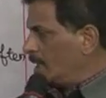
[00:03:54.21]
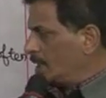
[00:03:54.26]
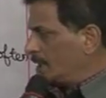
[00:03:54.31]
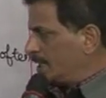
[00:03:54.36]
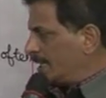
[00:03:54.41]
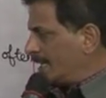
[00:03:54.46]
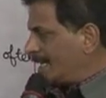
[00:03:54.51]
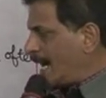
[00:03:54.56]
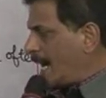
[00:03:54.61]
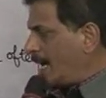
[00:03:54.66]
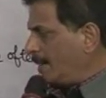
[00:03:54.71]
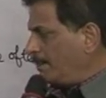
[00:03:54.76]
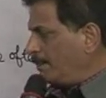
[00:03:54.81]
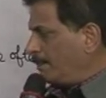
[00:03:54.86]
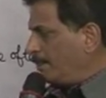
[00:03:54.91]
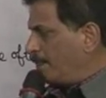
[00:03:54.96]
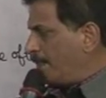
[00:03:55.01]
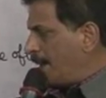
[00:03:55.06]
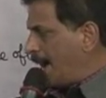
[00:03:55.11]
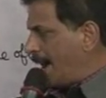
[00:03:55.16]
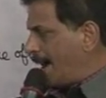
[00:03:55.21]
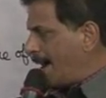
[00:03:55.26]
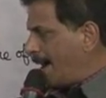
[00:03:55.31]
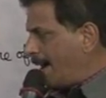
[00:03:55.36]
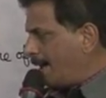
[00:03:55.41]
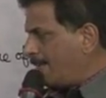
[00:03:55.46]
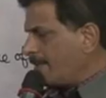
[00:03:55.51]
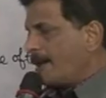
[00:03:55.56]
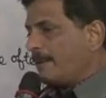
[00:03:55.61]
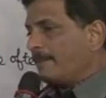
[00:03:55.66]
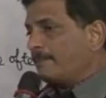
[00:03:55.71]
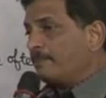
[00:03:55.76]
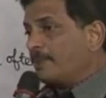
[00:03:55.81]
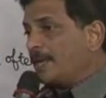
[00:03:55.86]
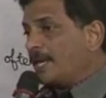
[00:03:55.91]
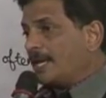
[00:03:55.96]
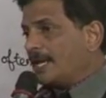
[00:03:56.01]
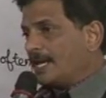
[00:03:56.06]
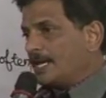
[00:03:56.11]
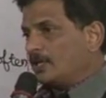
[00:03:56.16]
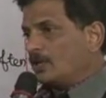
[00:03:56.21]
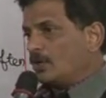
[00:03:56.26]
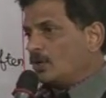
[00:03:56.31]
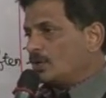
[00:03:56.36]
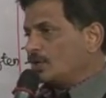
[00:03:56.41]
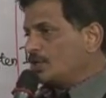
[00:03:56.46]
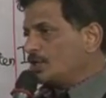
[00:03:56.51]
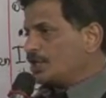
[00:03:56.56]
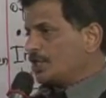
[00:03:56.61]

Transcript: She can't bear being alone.